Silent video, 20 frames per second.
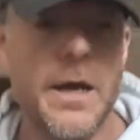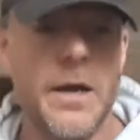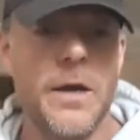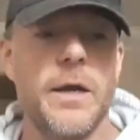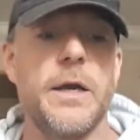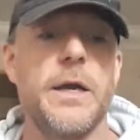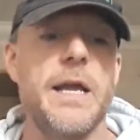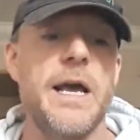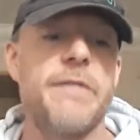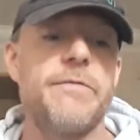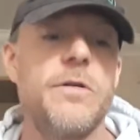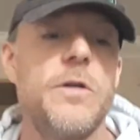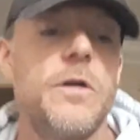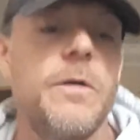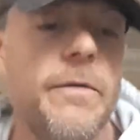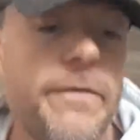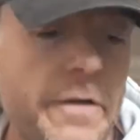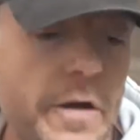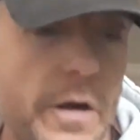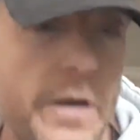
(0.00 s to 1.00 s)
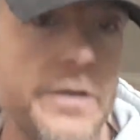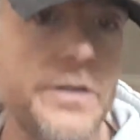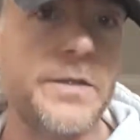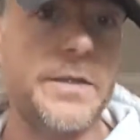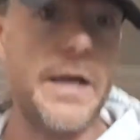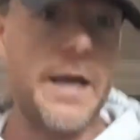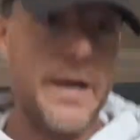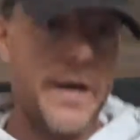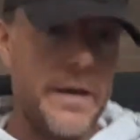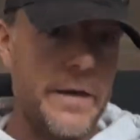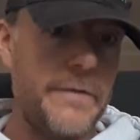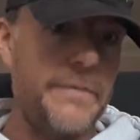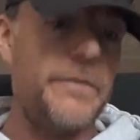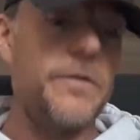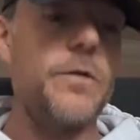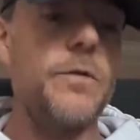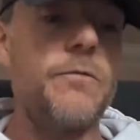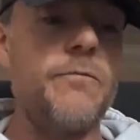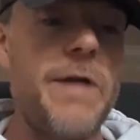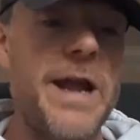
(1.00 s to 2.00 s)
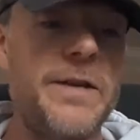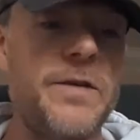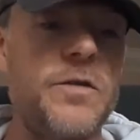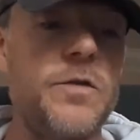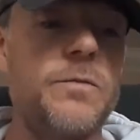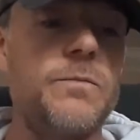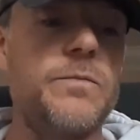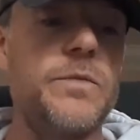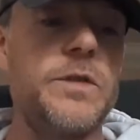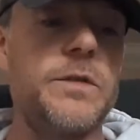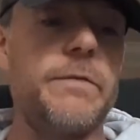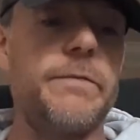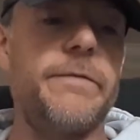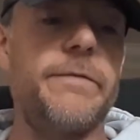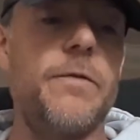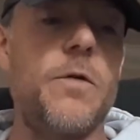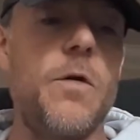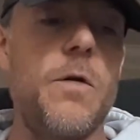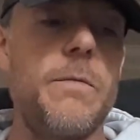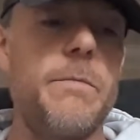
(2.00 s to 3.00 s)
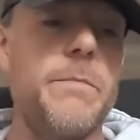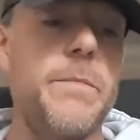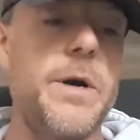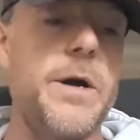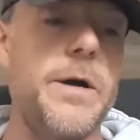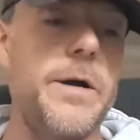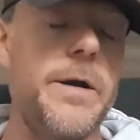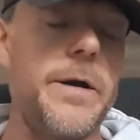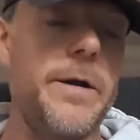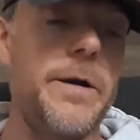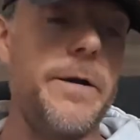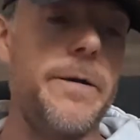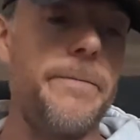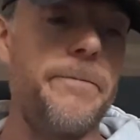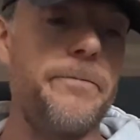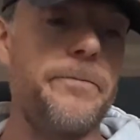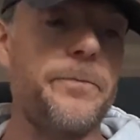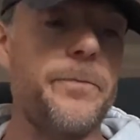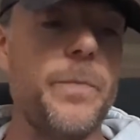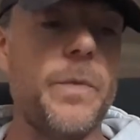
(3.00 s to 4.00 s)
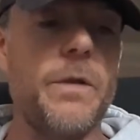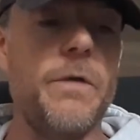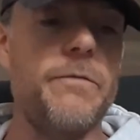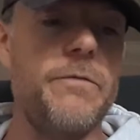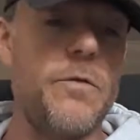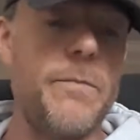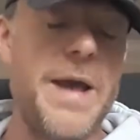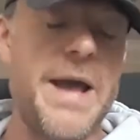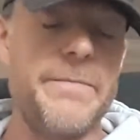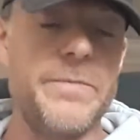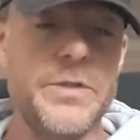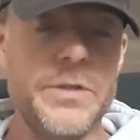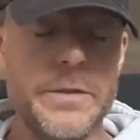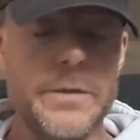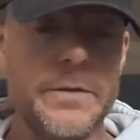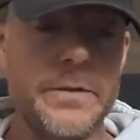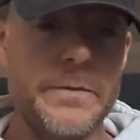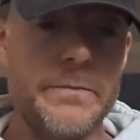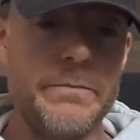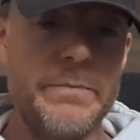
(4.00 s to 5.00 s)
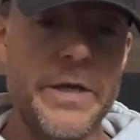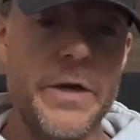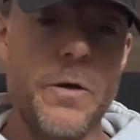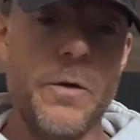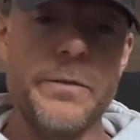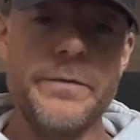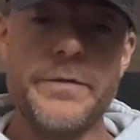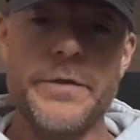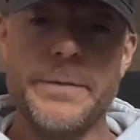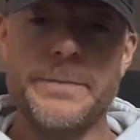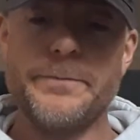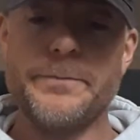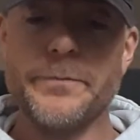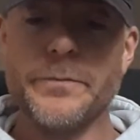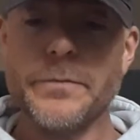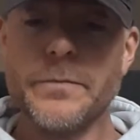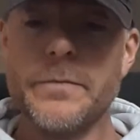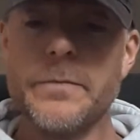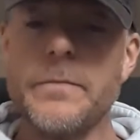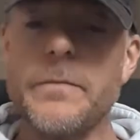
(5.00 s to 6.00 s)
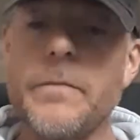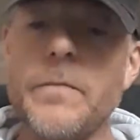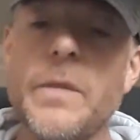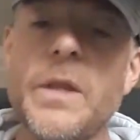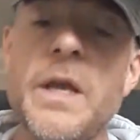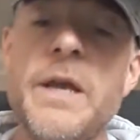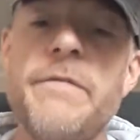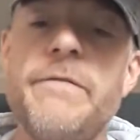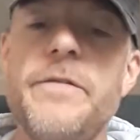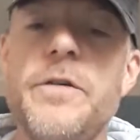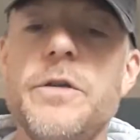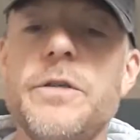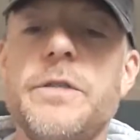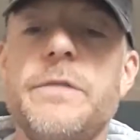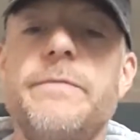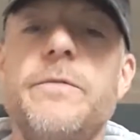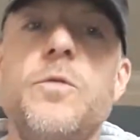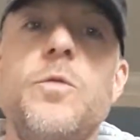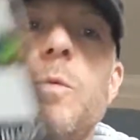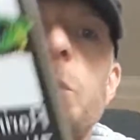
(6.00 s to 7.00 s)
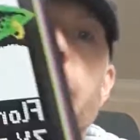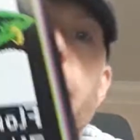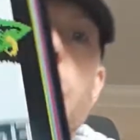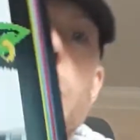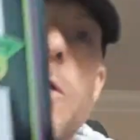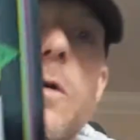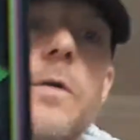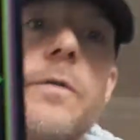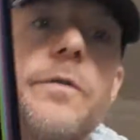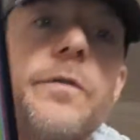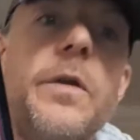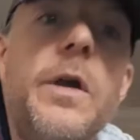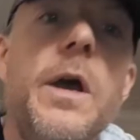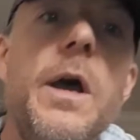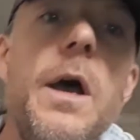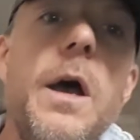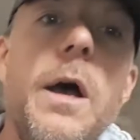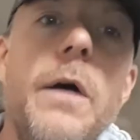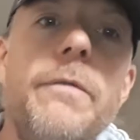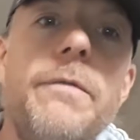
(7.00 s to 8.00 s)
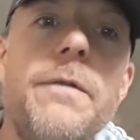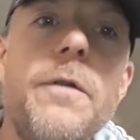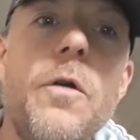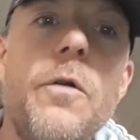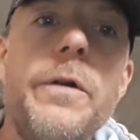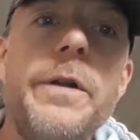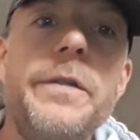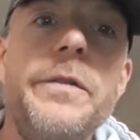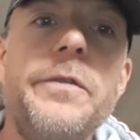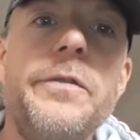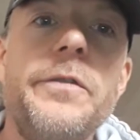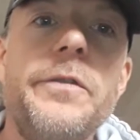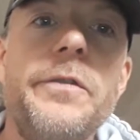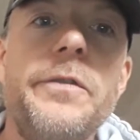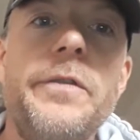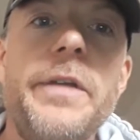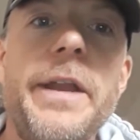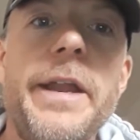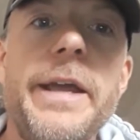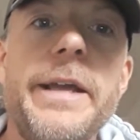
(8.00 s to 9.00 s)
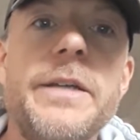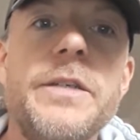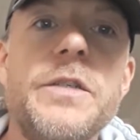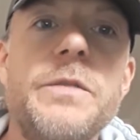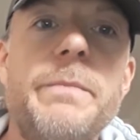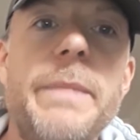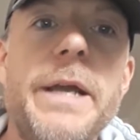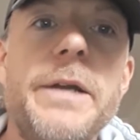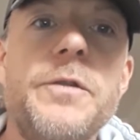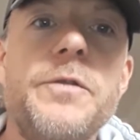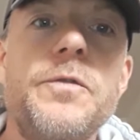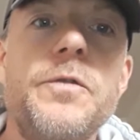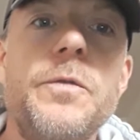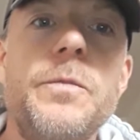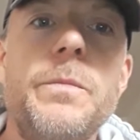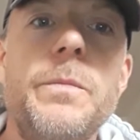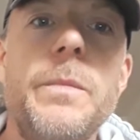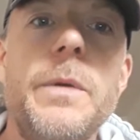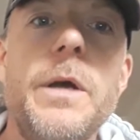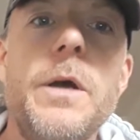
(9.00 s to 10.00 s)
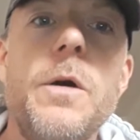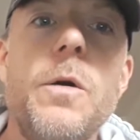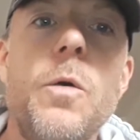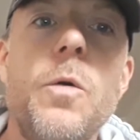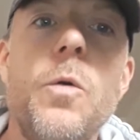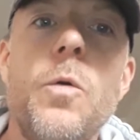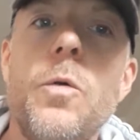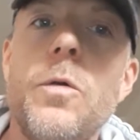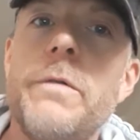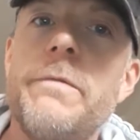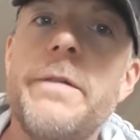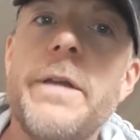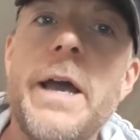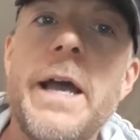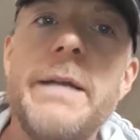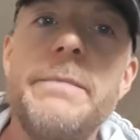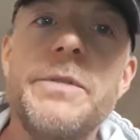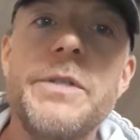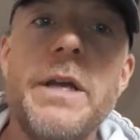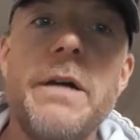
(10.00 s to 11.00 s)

I'm going to have a look first at a few randoms from Amazon and beyond. And first of all, we've got Florin's ZX Spectrum Hall of Games.